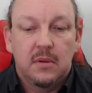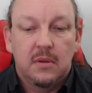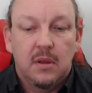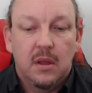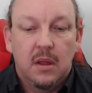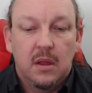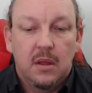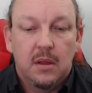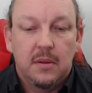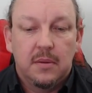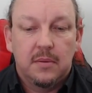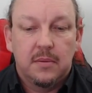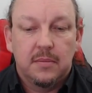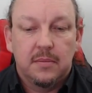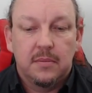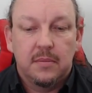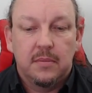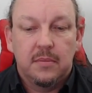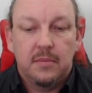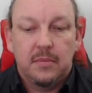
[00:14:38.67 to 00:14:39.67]

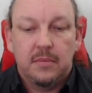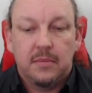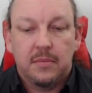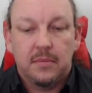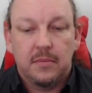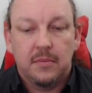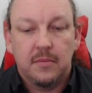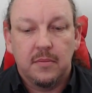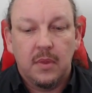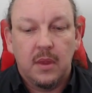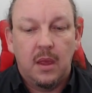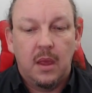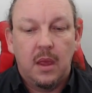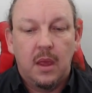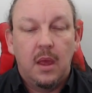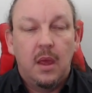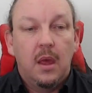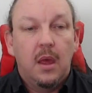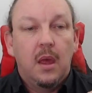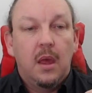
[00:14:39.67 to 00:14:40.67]

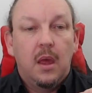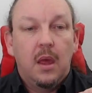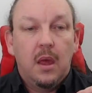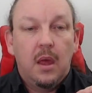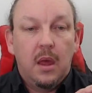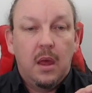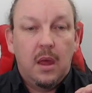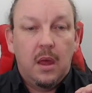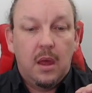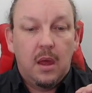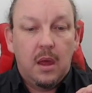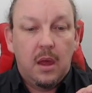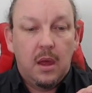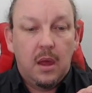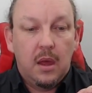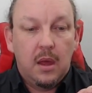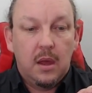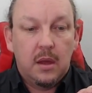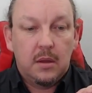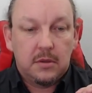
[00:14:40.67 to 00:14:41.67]

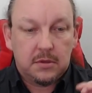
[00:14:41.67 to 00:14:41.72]
(no one is talking)